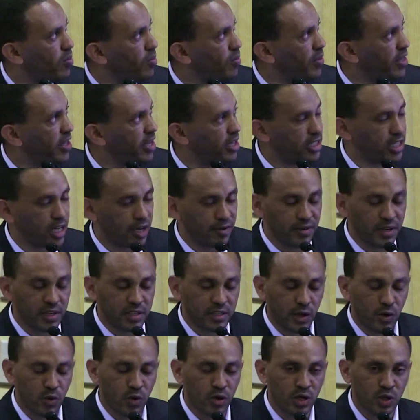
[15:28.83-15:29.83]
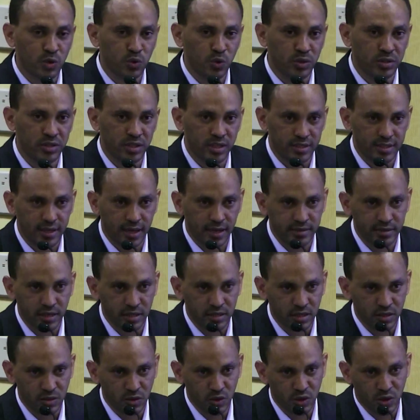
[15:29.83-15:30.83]
HIV/AIDS awareness was just
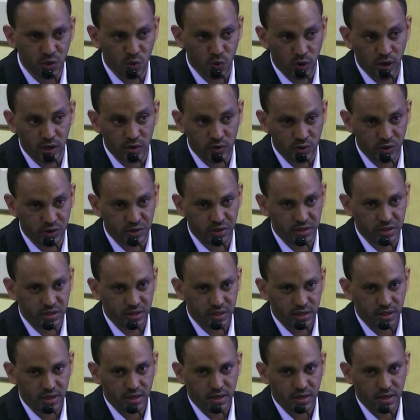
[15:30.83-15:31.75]
assessed with one question.